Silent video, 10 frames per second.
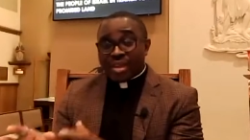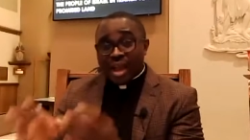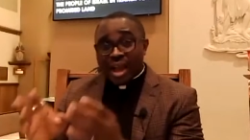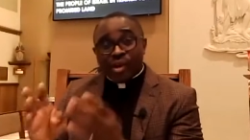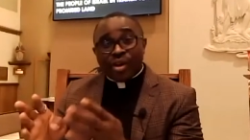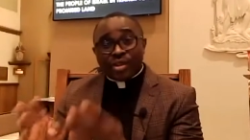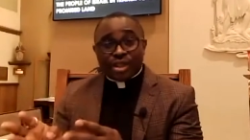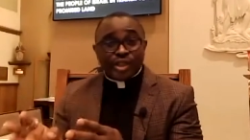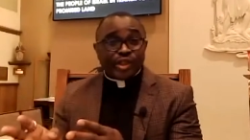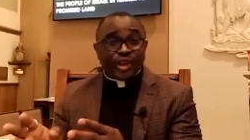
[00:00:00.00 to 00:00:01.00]
And on
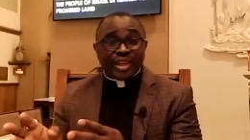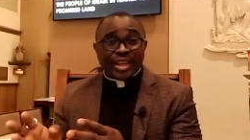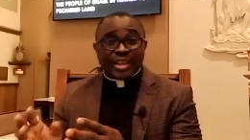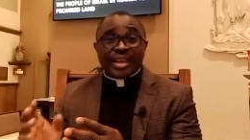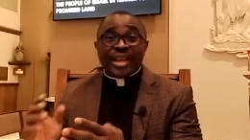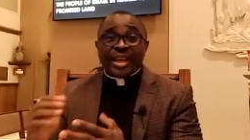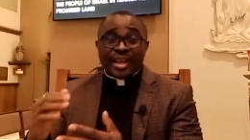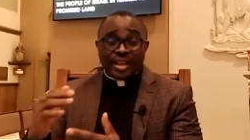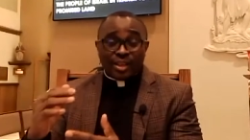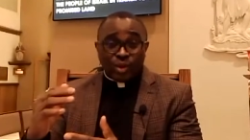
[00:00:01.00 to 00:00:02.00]
this journey,
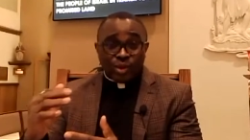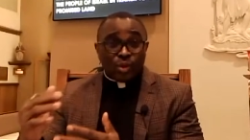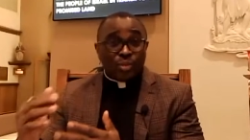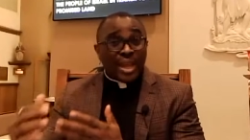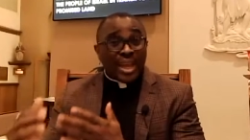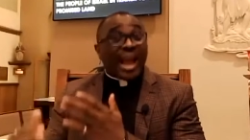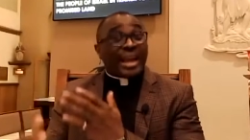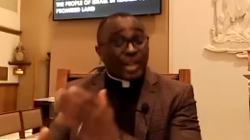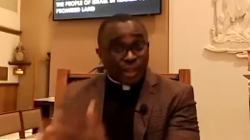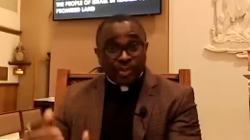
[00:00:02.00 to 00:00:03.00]
he's going to make
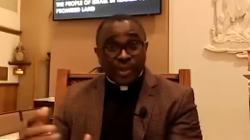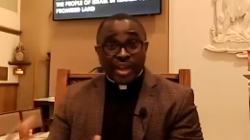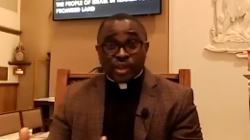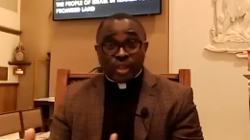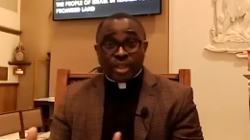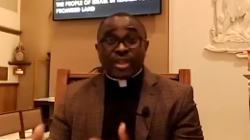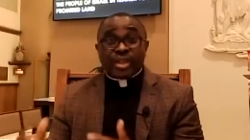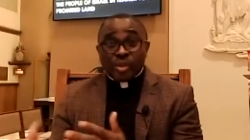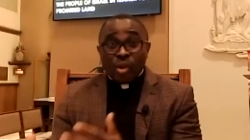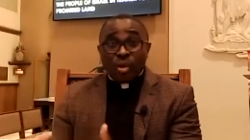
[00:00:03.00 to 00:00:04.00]
an experience with
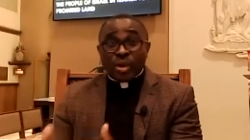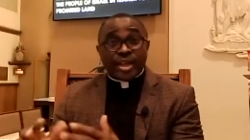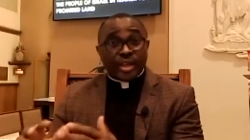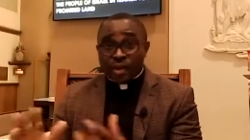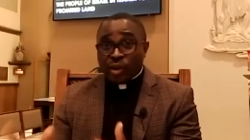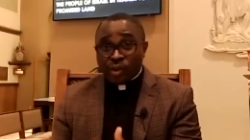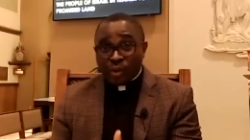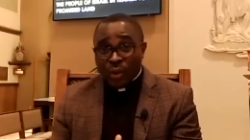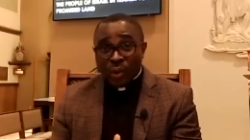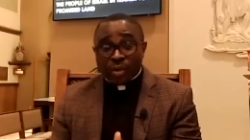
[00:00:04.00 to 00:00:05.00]
this God he did not
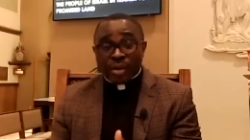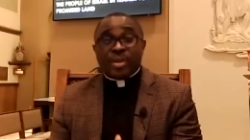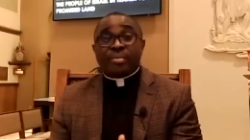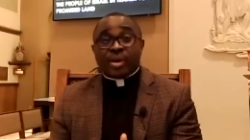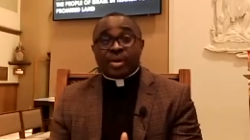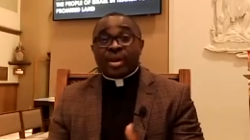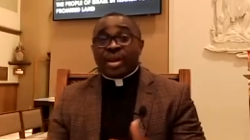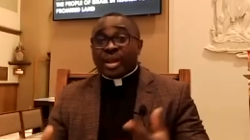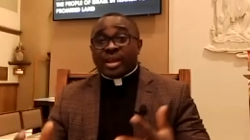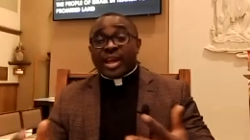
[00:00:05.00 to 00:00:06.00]
know.
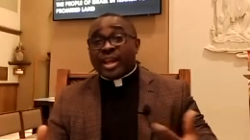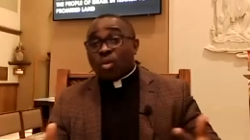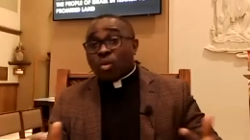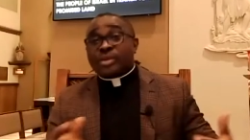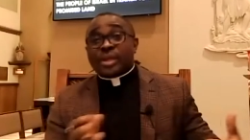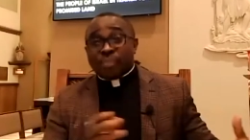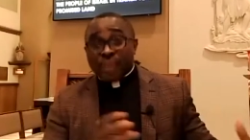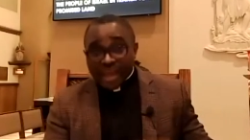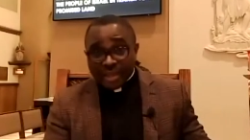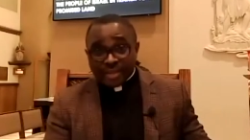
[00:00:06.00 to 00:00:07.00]
Remember that he was
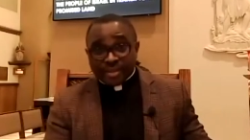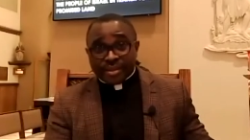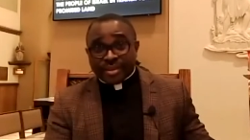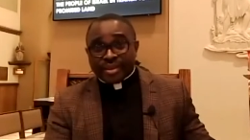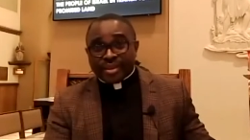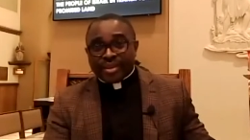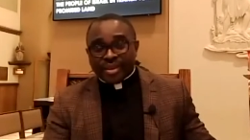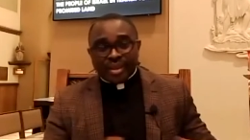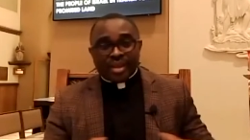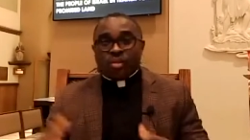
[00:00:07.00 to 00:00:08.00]
pagan.
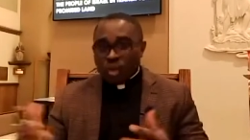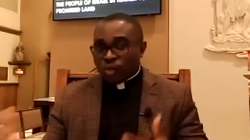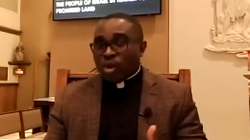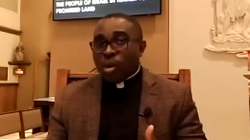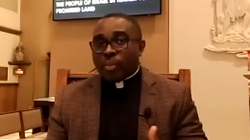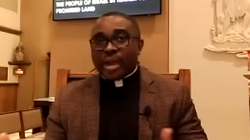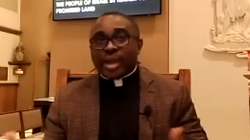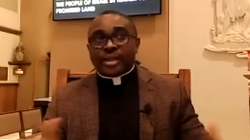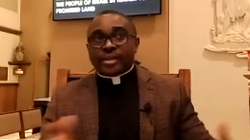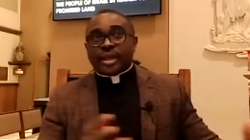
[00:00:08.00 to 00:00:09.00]
What we call
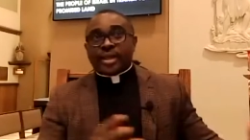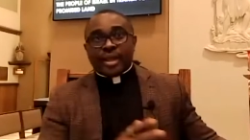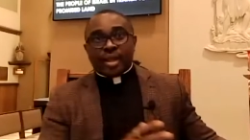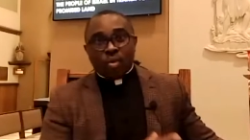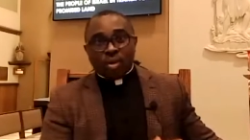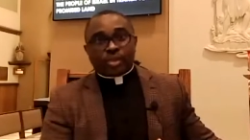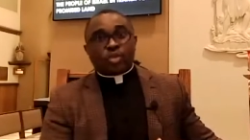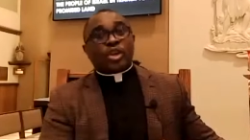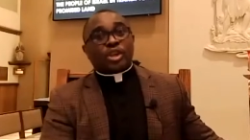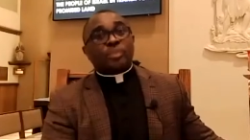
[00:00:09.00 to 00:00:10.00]
pagan is that he was
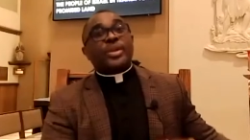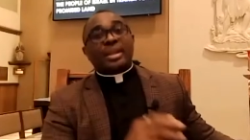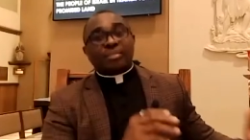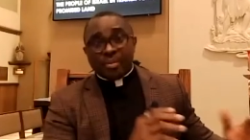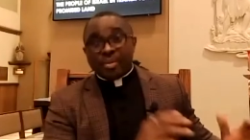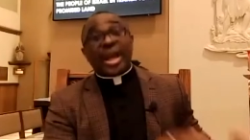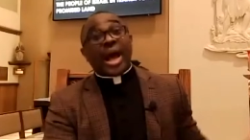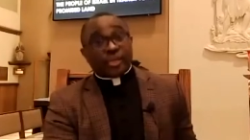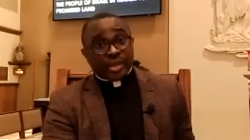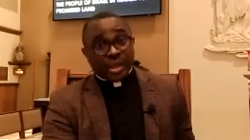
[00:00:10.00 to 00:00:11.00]
worshiping maybe
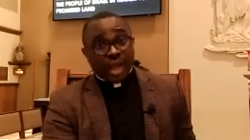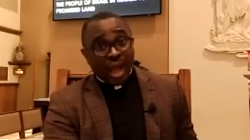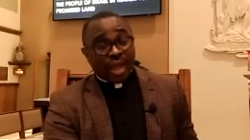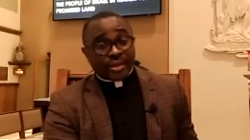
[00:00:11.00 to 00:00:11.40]
another God